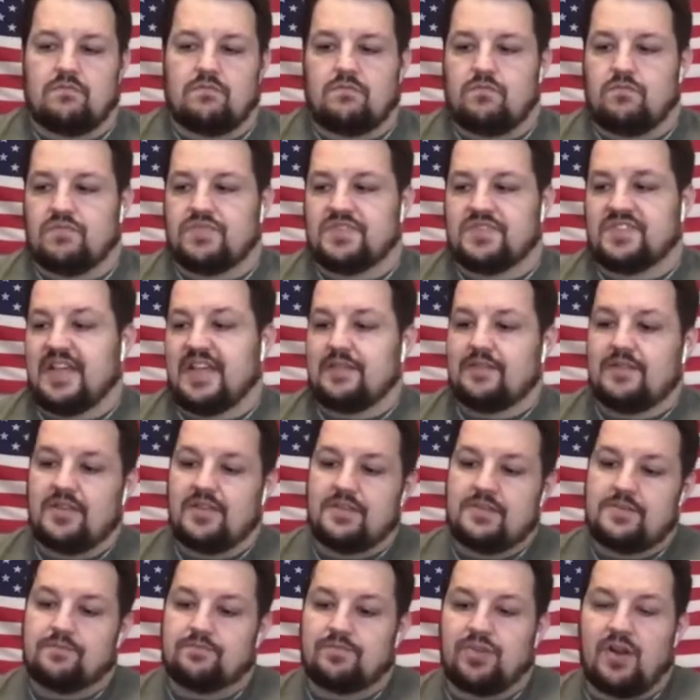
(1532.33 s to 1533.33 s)
set
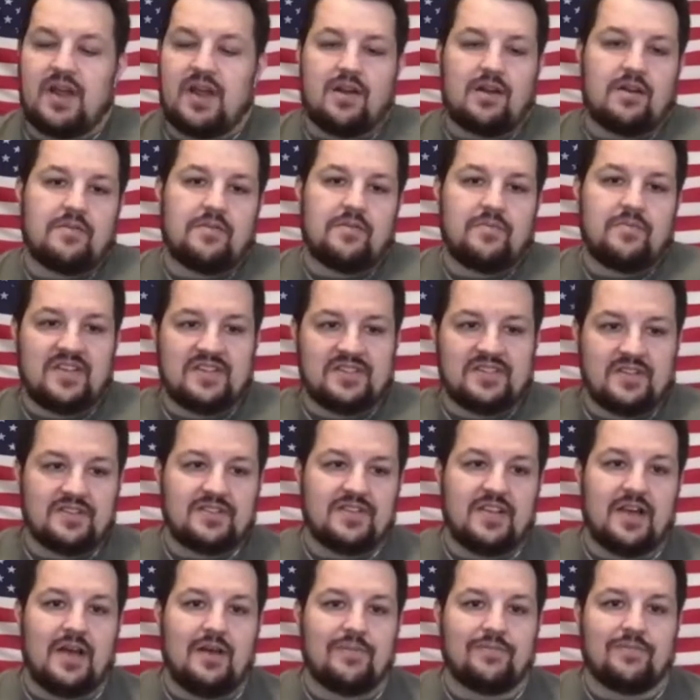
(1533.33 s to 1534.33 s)
this part of the business
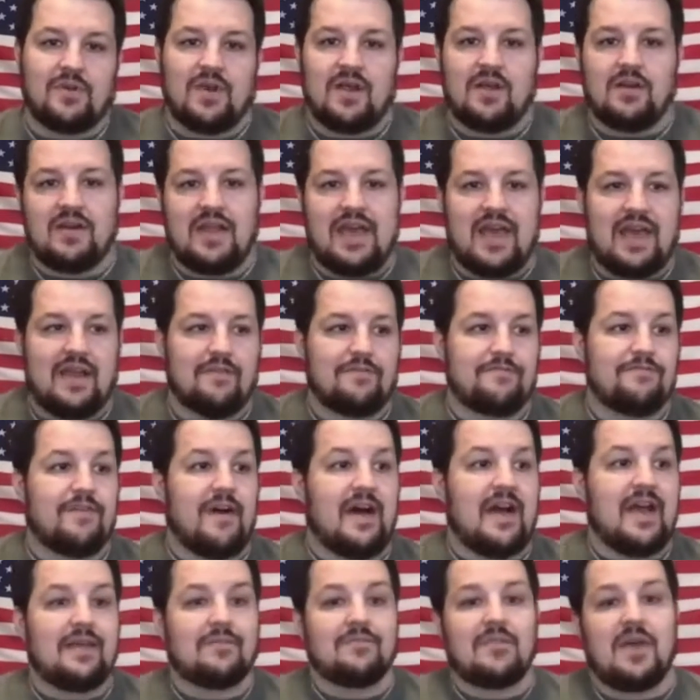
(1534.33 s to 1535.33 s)
up, or I don't know how to
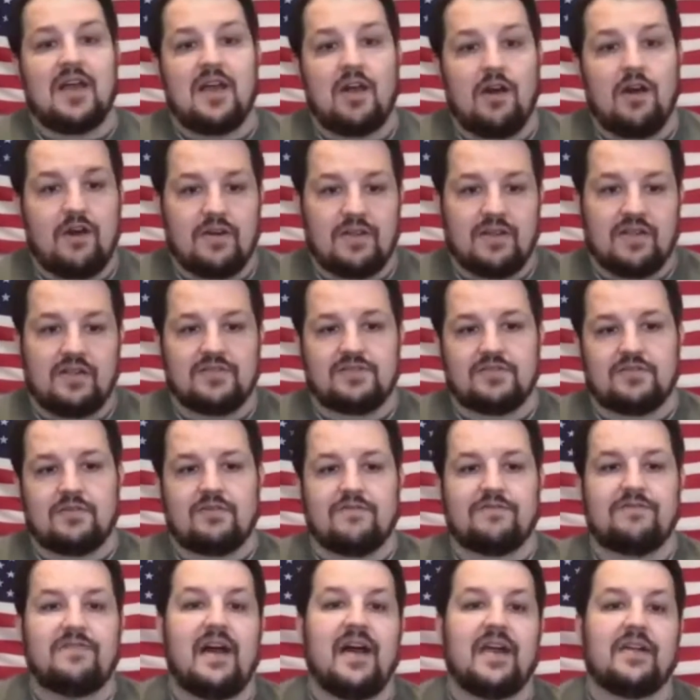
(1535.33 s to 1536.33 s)
find my audience or
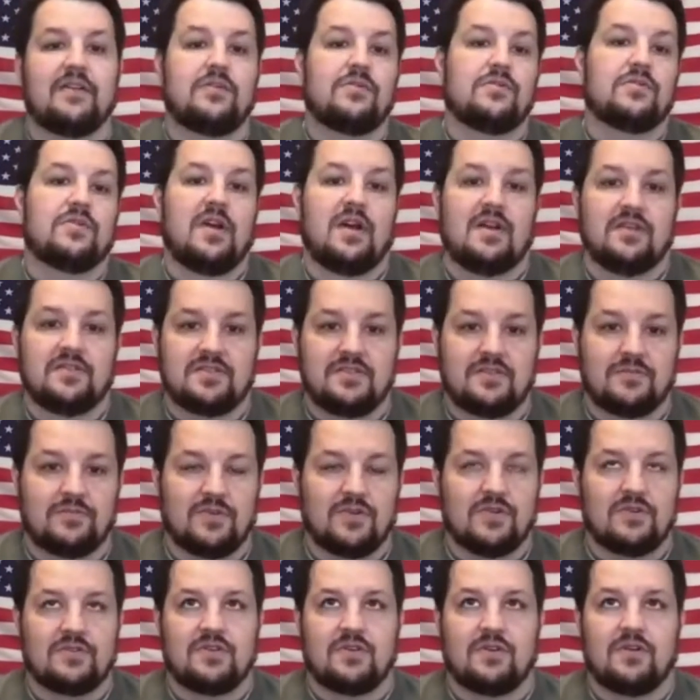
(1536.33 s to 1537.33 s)
find new
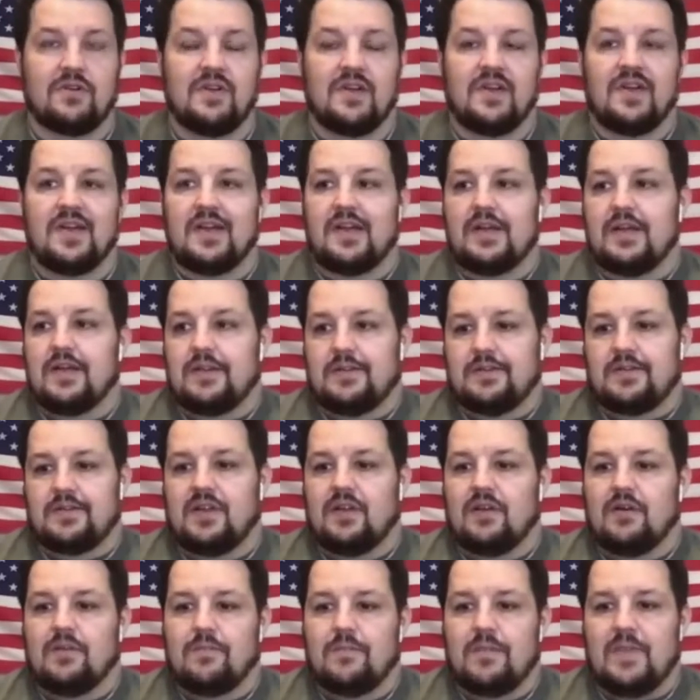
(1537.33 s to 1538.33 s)
customers, or,
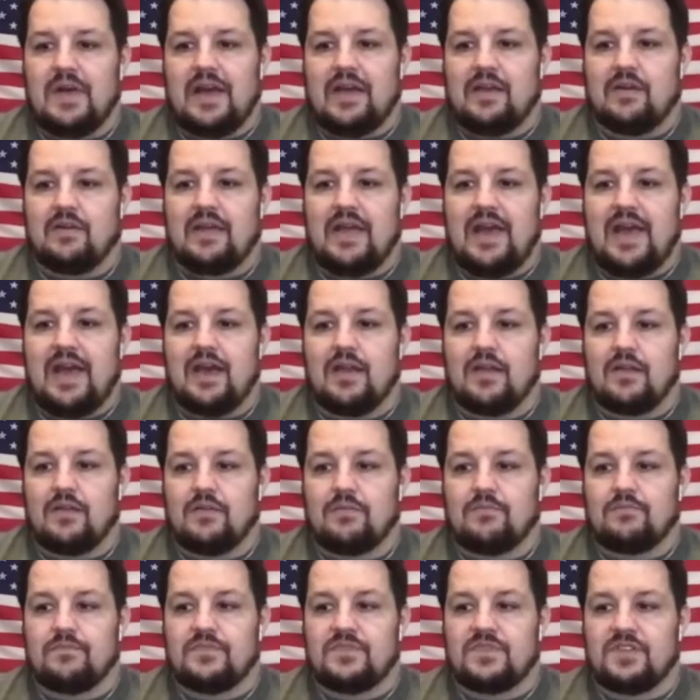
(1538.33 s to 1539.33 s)
I don't know how
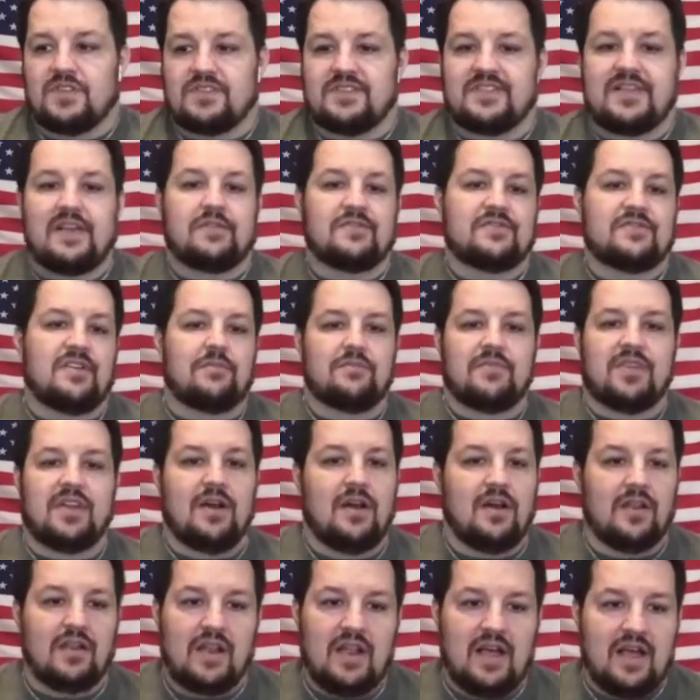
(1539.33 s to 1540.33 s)
to sell something
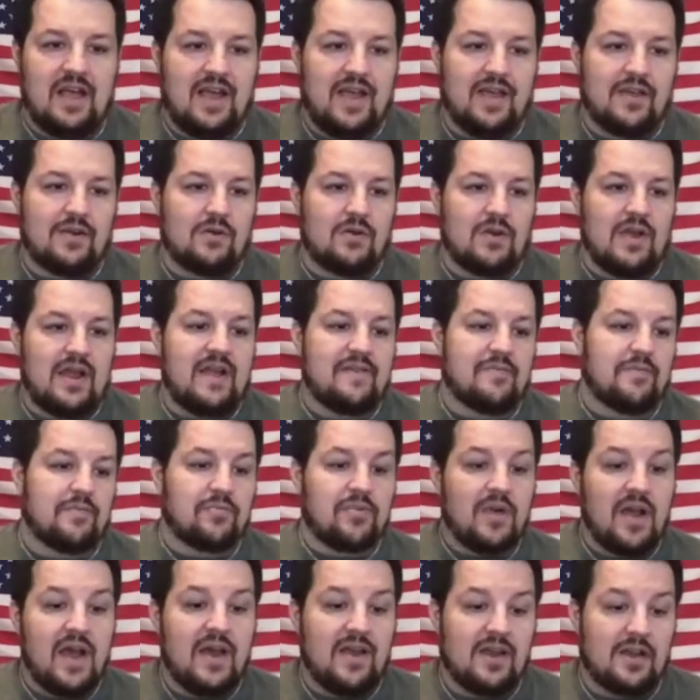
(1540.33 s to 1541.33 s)
online, or I have a
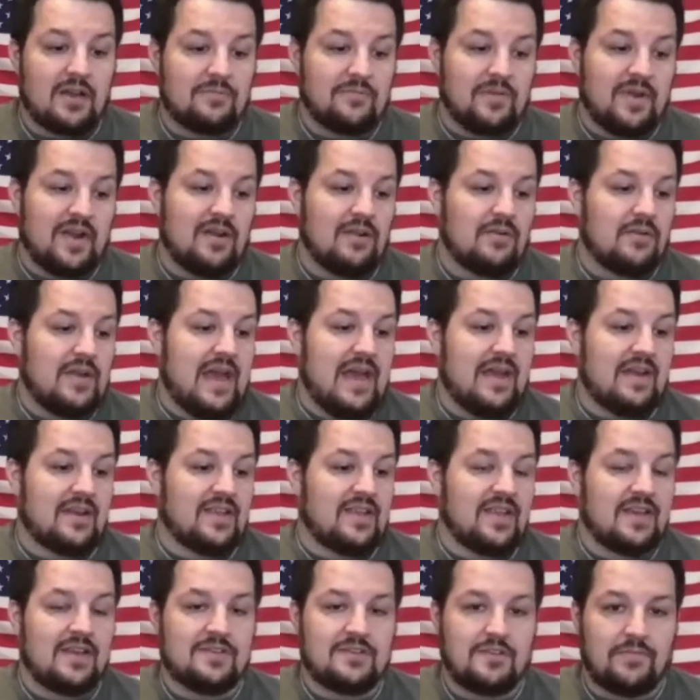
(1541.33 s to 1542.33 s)
product, but I don't know how to
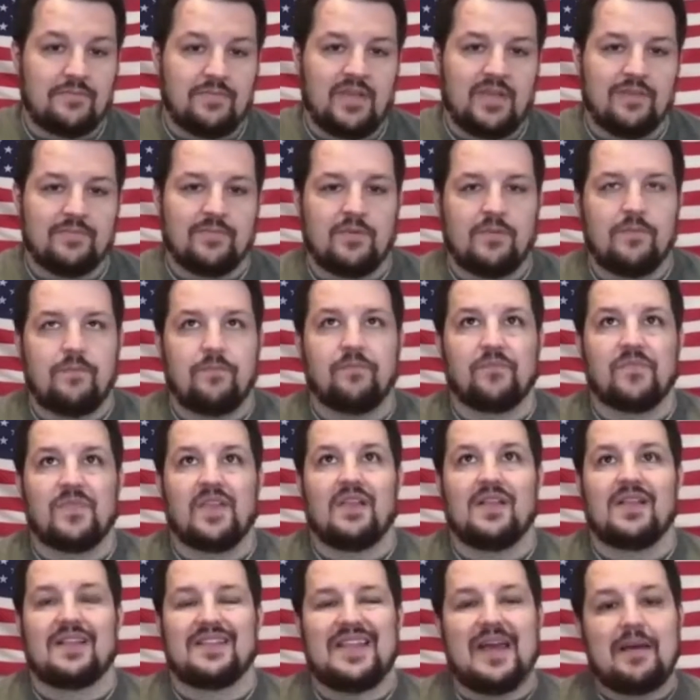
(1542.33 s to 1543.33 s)
get it to people.
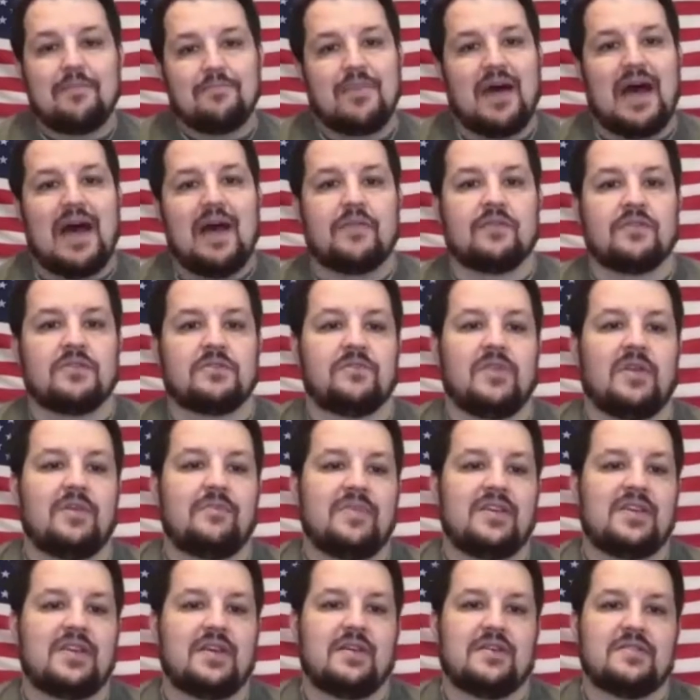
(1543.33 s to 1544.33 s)
Like, that bothers me
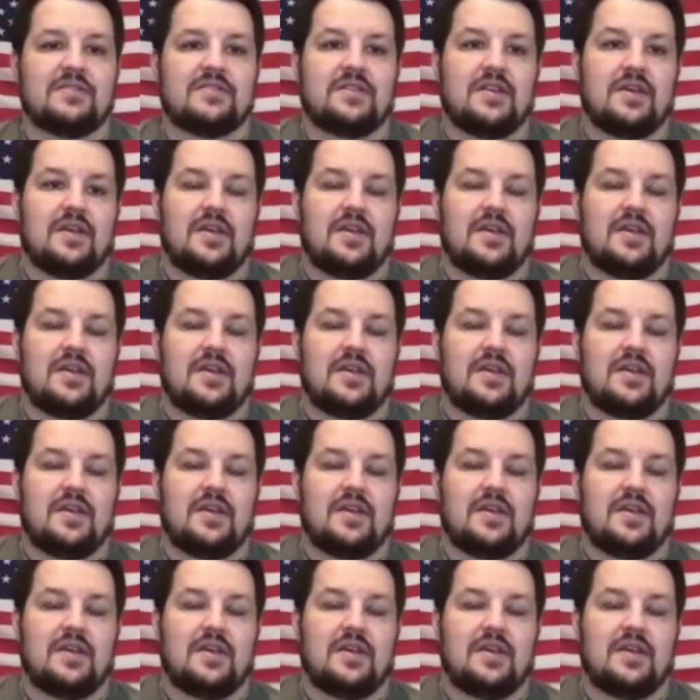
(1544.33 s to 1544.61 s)
because